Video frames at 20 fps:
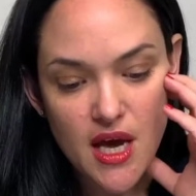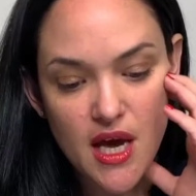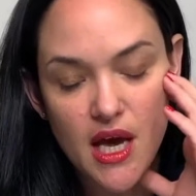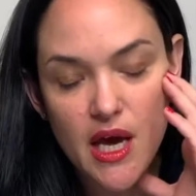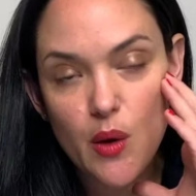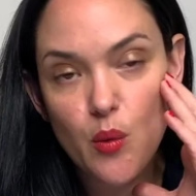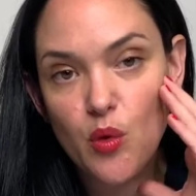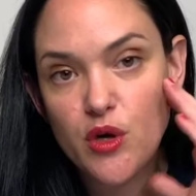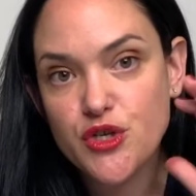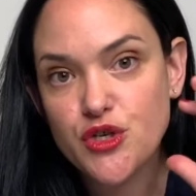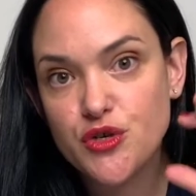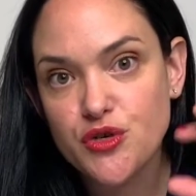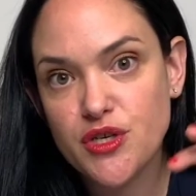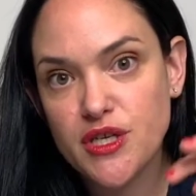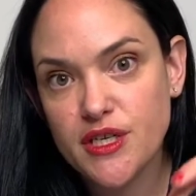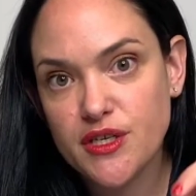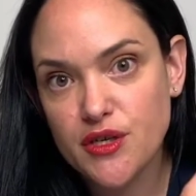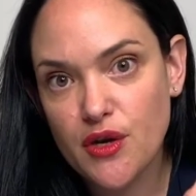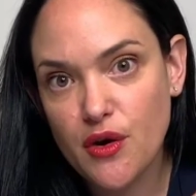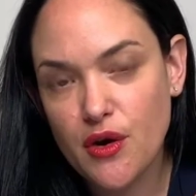And what you
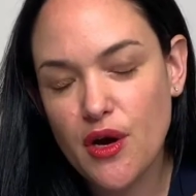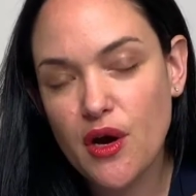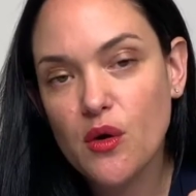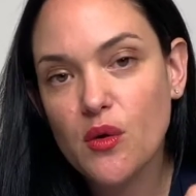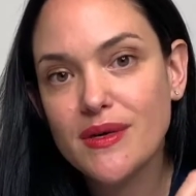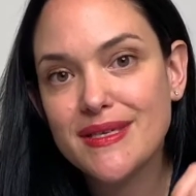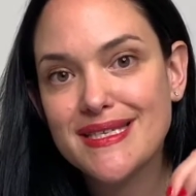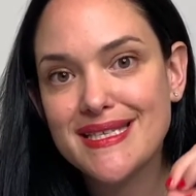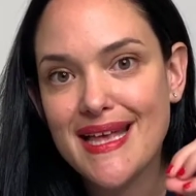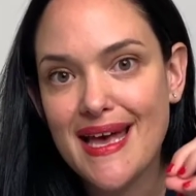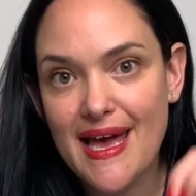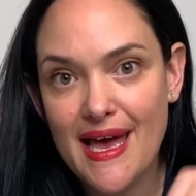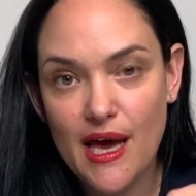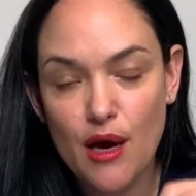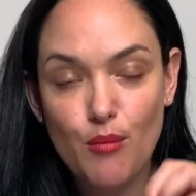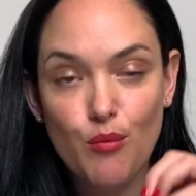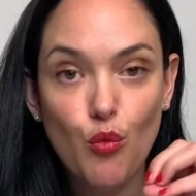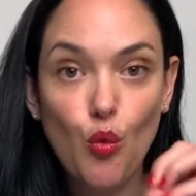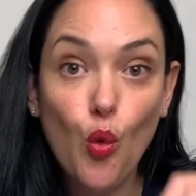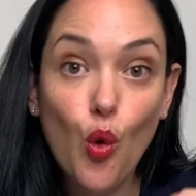need to know is that
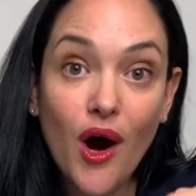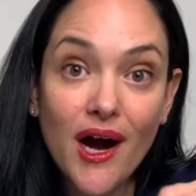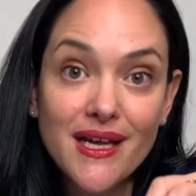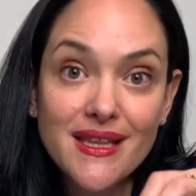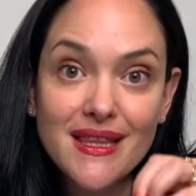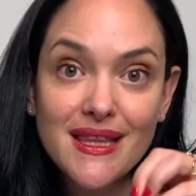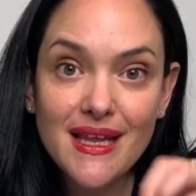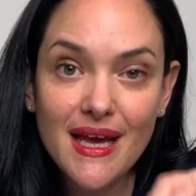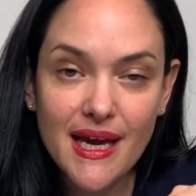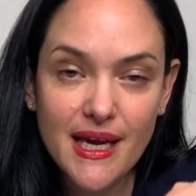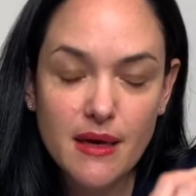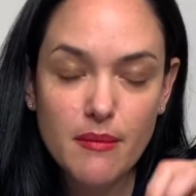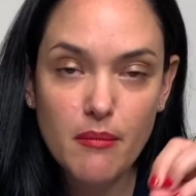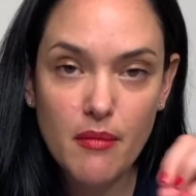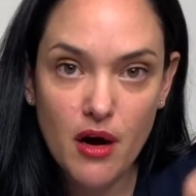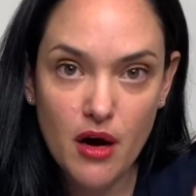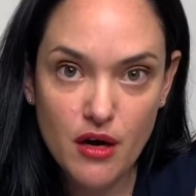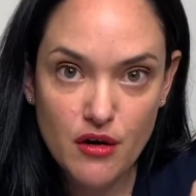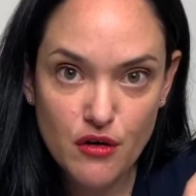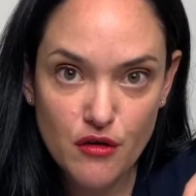M1-like
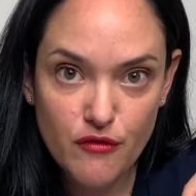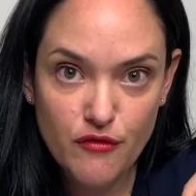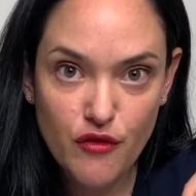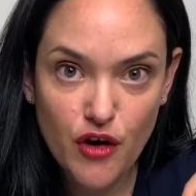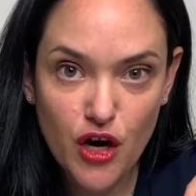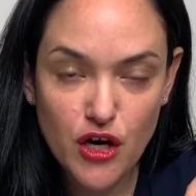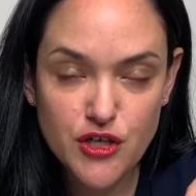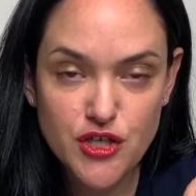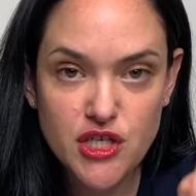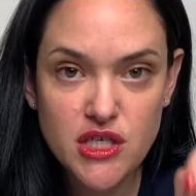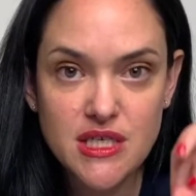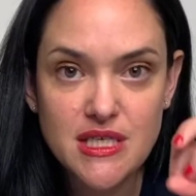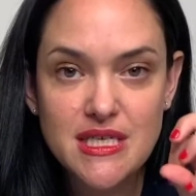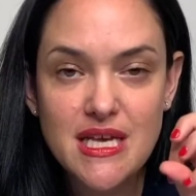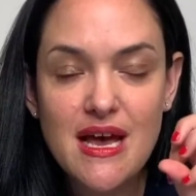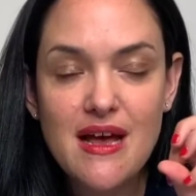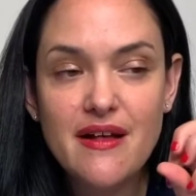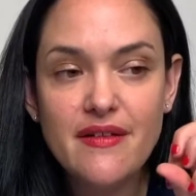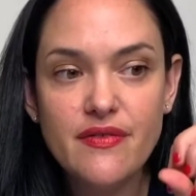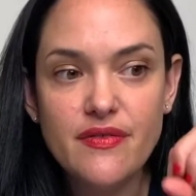macrophages,
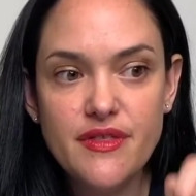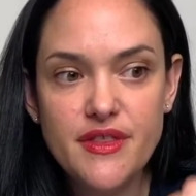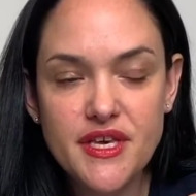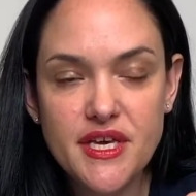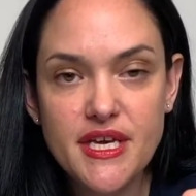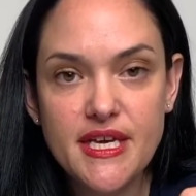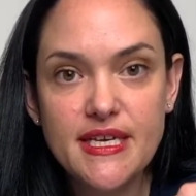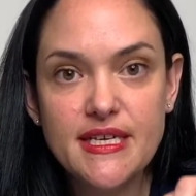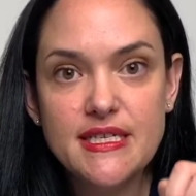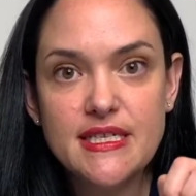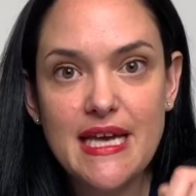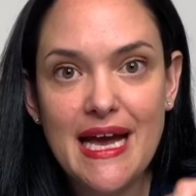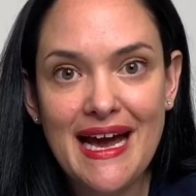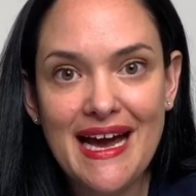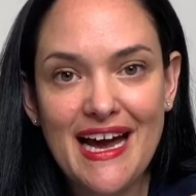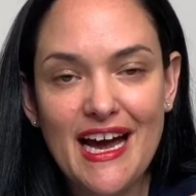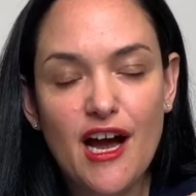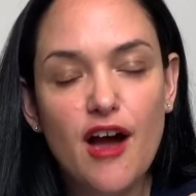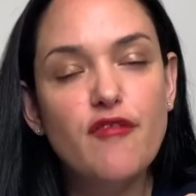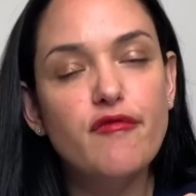these
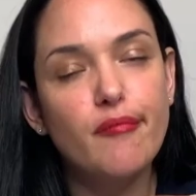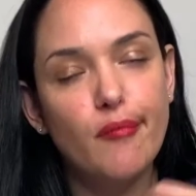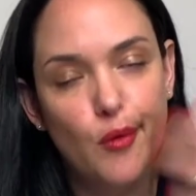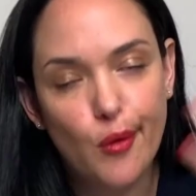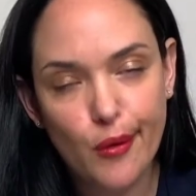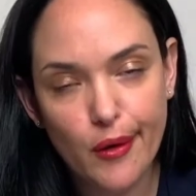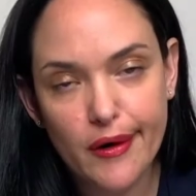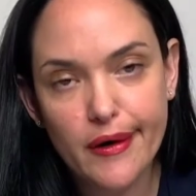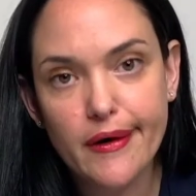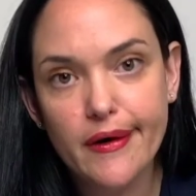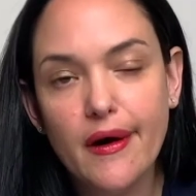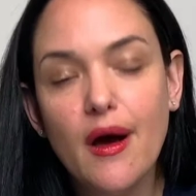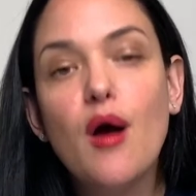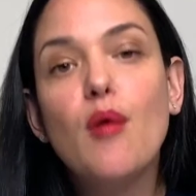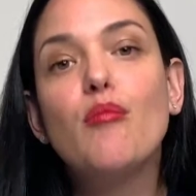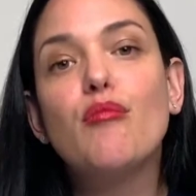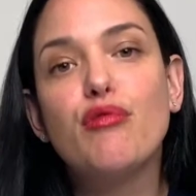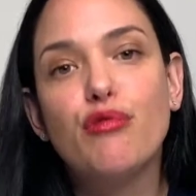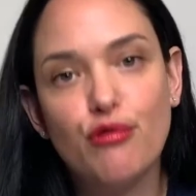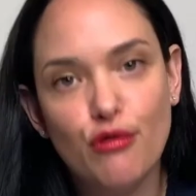have more
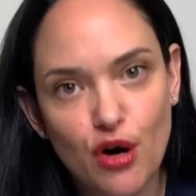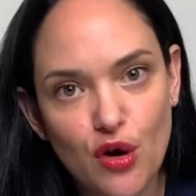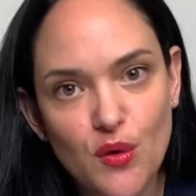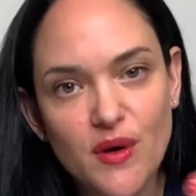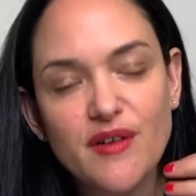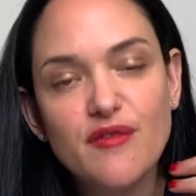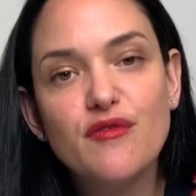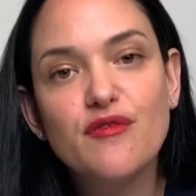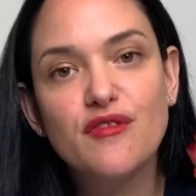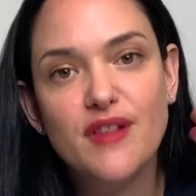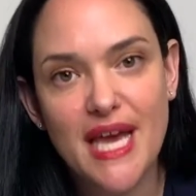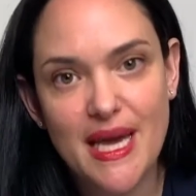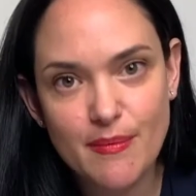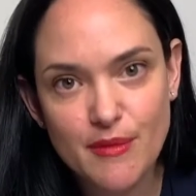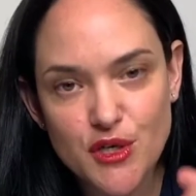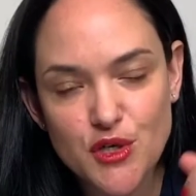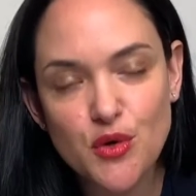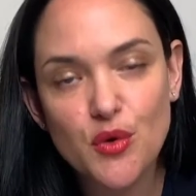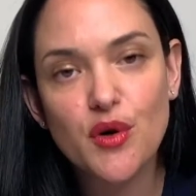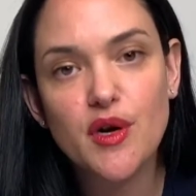
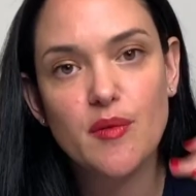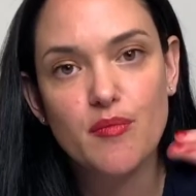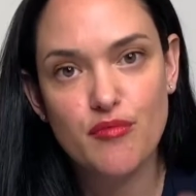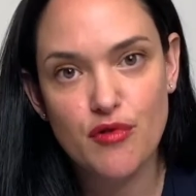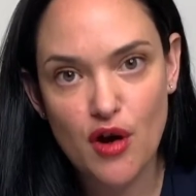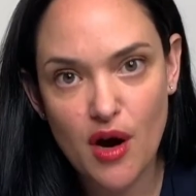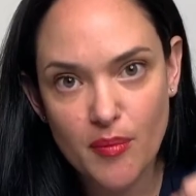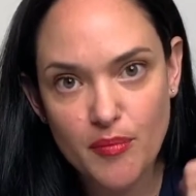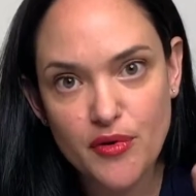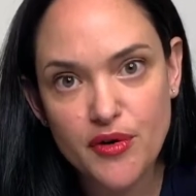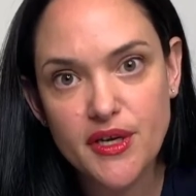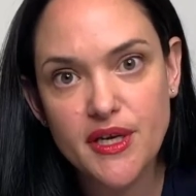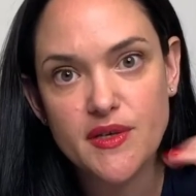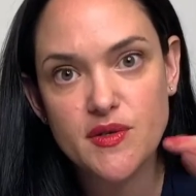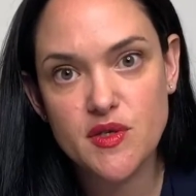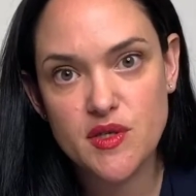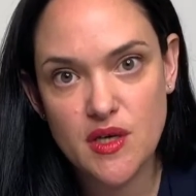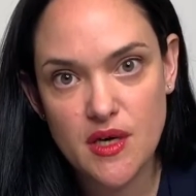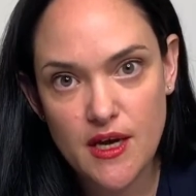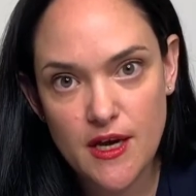pro-inflammatory
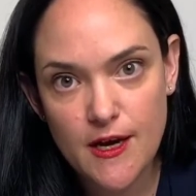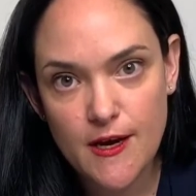properties,